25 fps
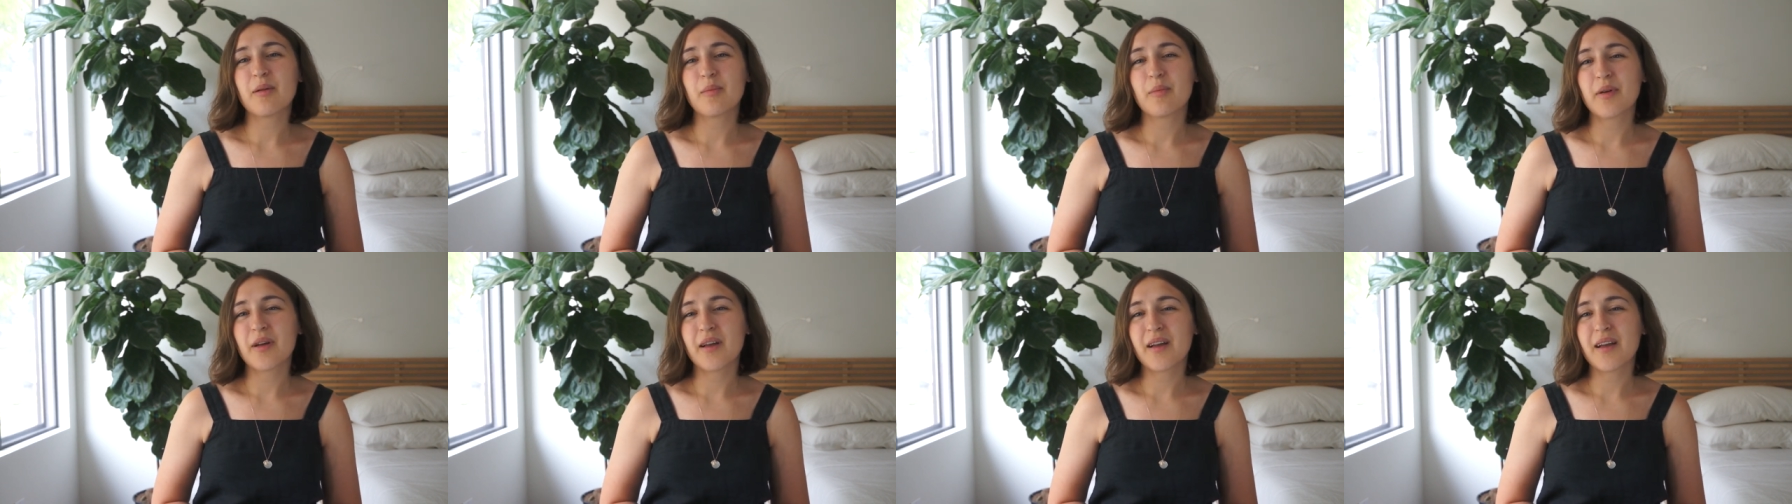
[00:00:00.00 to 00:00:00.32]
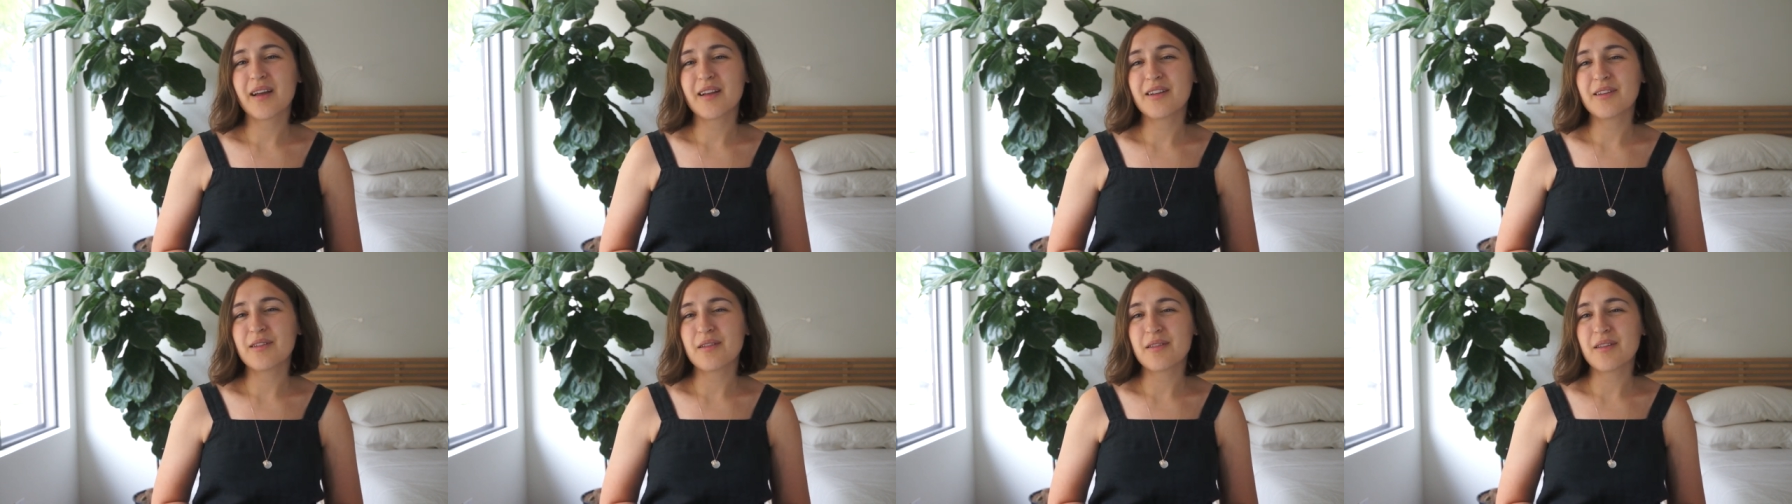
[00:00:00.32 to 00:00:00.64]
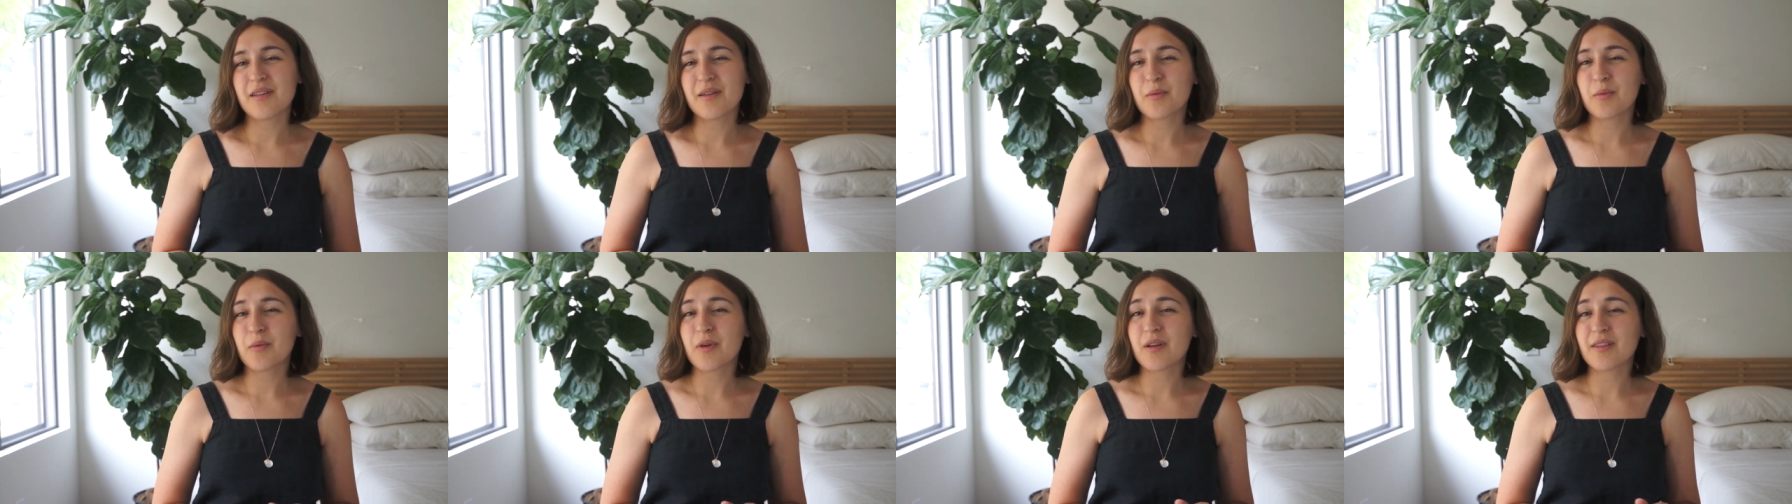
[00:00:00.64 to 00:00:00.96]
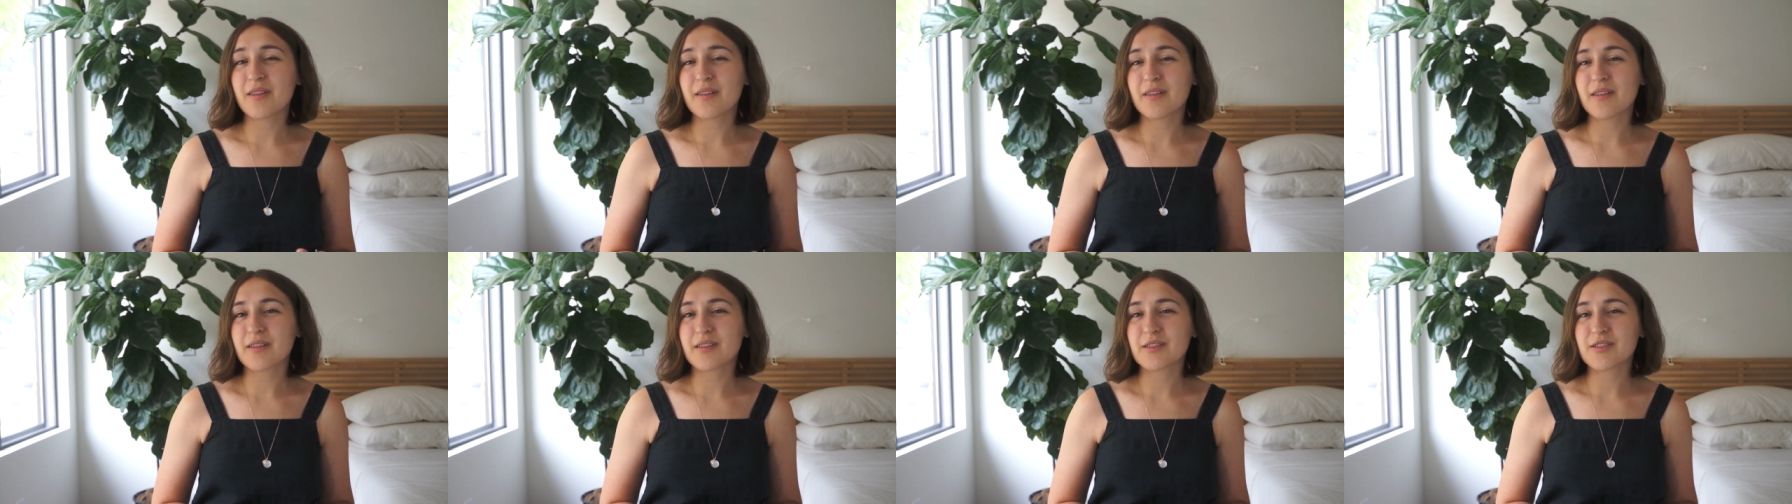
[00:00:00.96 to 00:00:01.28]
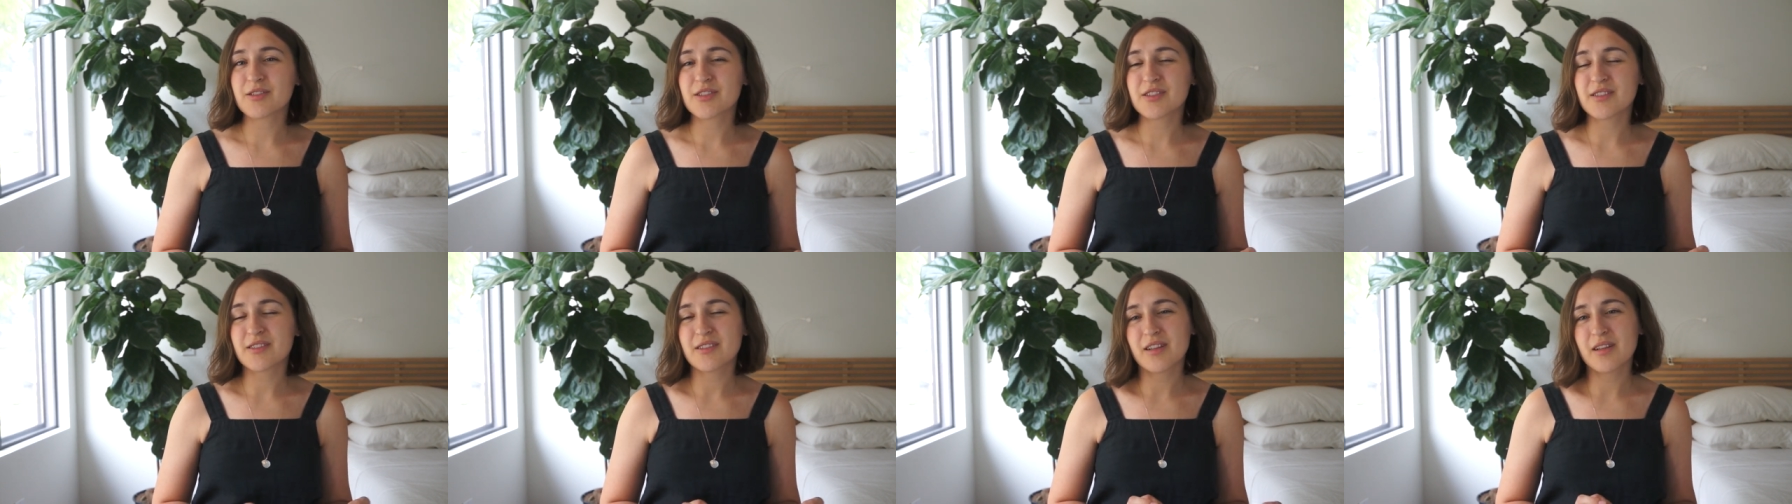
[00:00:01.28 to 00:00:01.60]
but I know that one looks
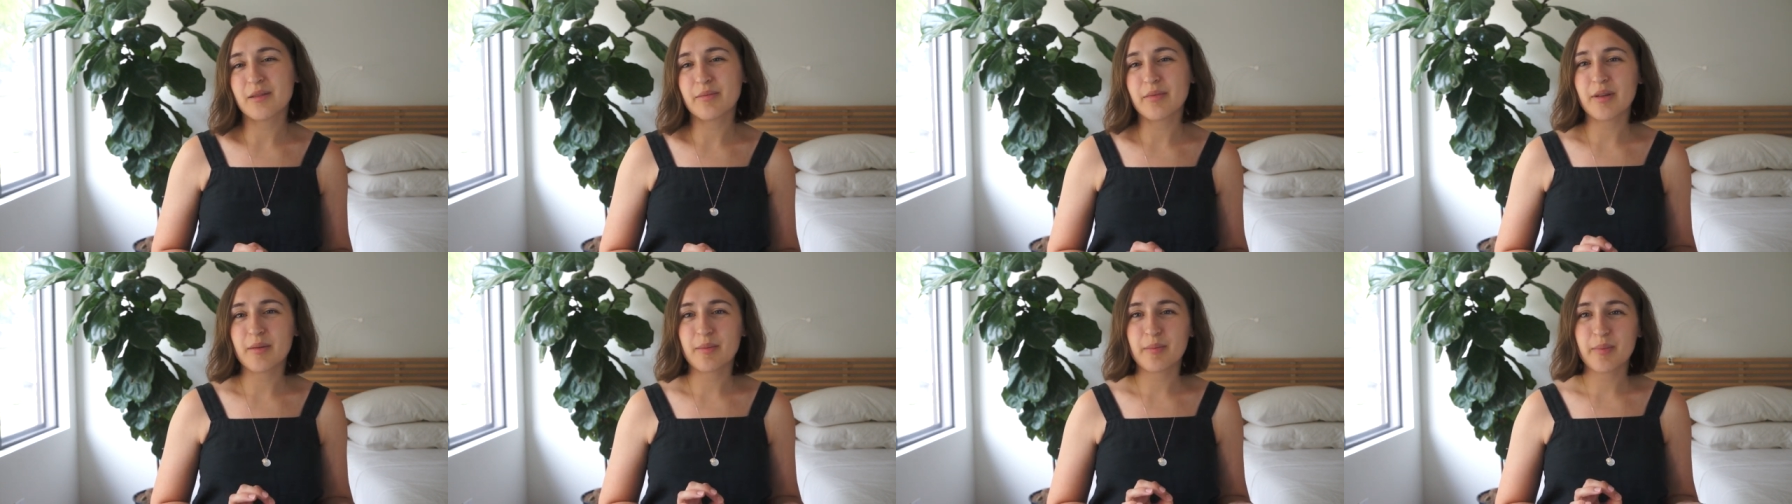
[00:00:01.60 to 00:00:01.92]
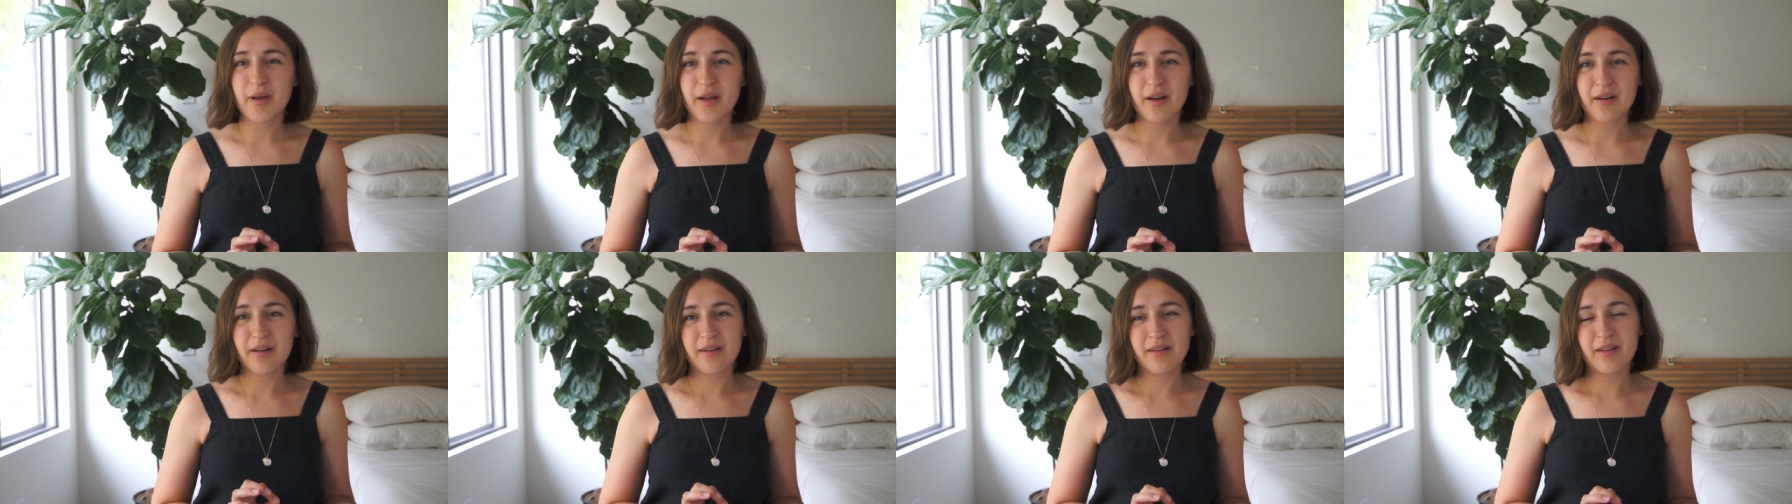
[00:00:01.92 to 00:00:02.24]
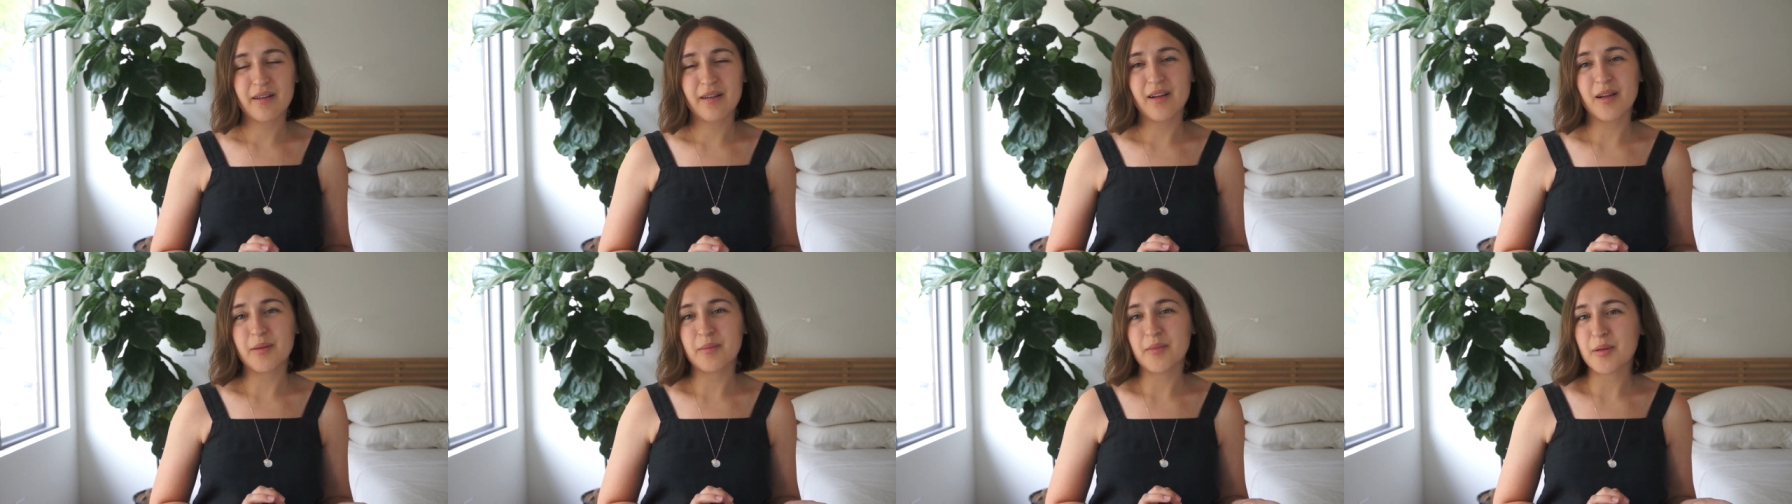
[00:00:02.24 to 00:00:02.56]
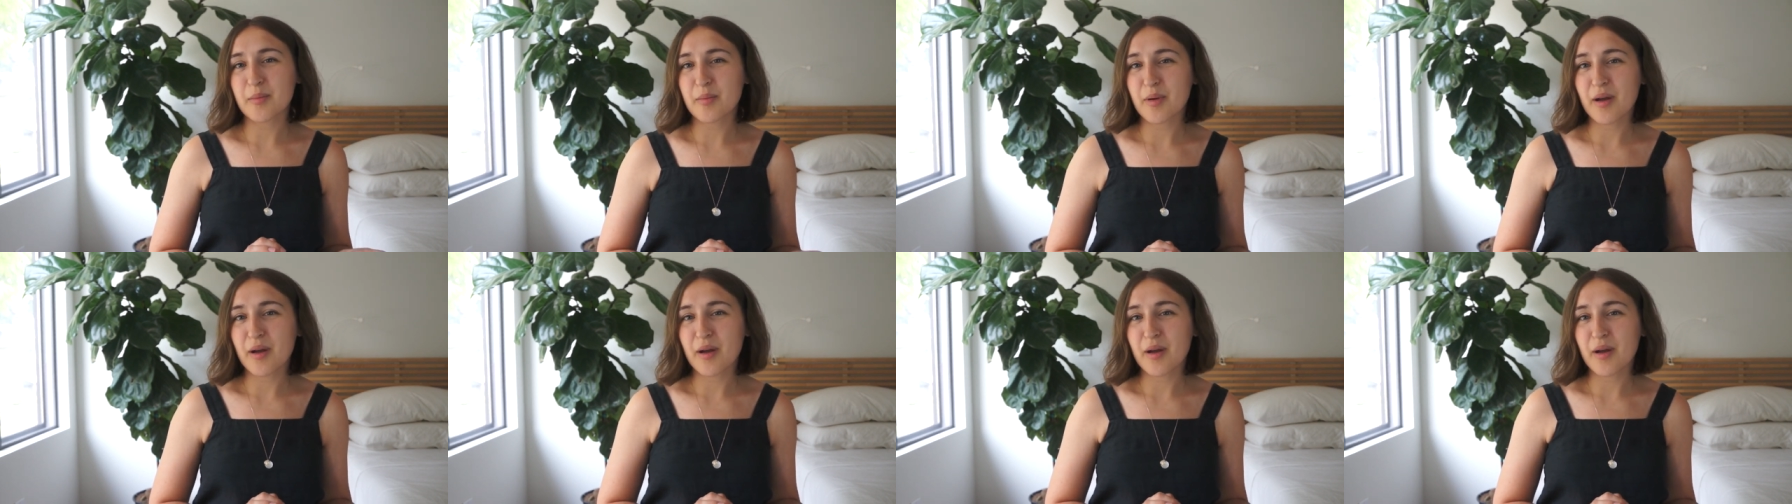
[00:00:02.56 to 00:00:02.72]
just a little bit better on my